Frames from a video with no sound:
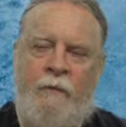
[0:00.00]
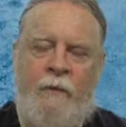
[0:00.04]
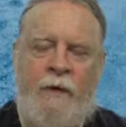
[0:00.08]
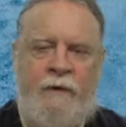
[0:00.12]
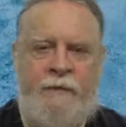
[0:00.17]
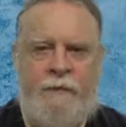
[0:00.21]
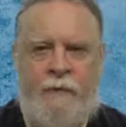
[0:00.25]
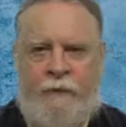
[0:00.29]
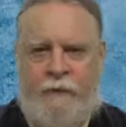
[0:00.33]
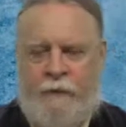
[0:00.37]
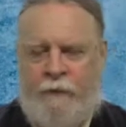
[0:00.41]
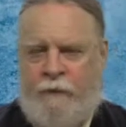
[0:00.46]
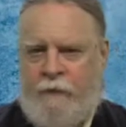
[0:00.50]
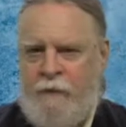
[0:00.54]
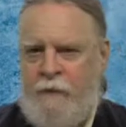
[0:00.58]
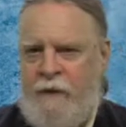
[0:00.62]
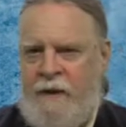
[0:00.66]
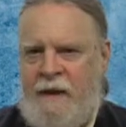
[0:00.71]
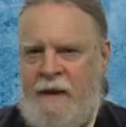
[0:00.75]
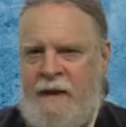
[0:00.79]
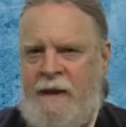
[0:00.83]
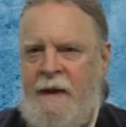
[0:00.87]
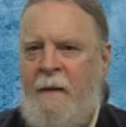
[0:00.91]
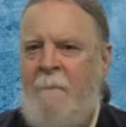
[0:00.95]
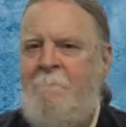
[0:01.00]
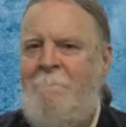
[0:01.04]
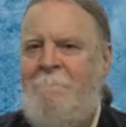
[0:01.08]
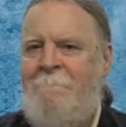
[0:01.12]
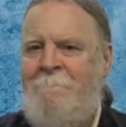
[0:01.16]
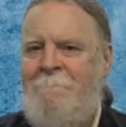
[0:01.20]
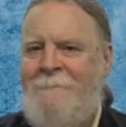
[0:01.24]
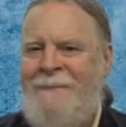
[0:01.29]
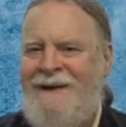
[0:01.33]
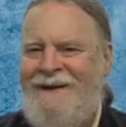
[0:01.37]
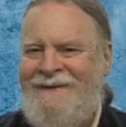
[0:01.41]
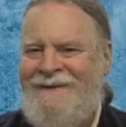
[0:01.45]
with $3
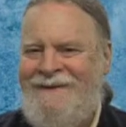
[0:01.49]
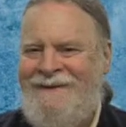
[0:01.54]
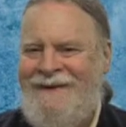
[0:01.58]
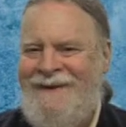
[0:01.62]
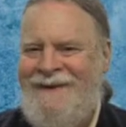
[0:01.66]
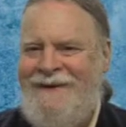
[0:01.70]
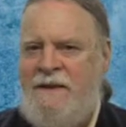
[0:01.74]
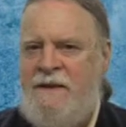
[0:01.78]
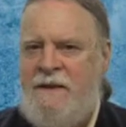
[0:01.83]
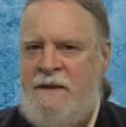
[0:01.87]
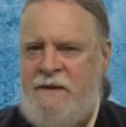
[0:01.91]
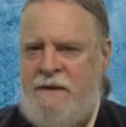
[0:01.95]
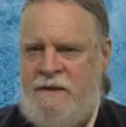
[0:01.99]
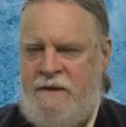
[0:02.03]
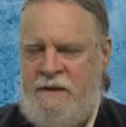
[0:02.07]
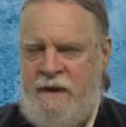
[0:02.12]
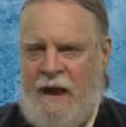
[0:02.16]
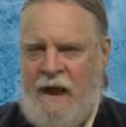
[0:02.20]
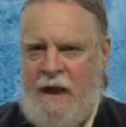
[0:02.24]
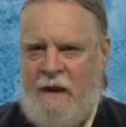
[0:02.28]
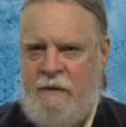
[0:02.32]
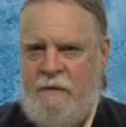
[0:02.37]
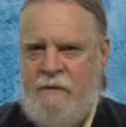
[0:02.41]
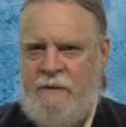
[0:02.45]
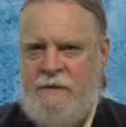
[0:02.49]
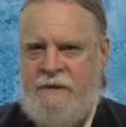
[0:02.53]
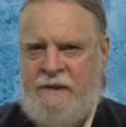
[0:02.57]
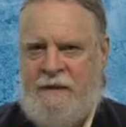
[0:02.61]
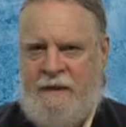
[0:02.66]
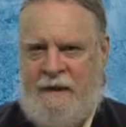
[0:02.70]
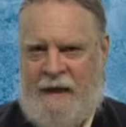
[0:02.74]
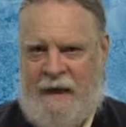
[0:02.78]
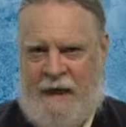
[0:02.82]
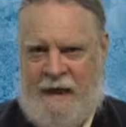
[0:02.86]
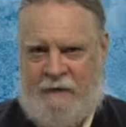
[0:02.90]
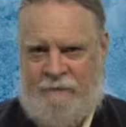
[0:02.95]
million
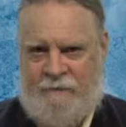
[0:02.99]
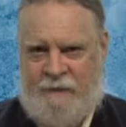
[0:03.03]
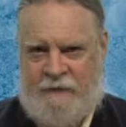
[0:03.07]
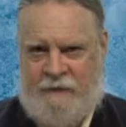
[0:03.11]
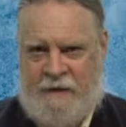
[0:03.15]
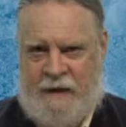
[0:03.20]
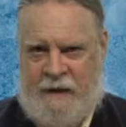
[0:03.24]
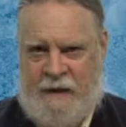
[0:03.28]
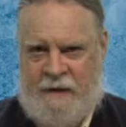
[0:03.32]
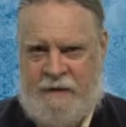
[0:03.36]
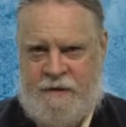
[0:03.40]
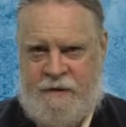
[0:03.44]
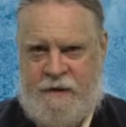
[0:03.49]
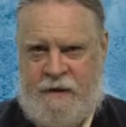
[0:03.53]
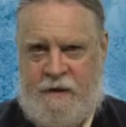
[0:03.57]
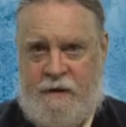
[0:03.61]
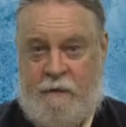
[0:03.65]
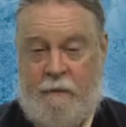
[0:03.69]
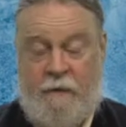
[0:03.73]
in advertising.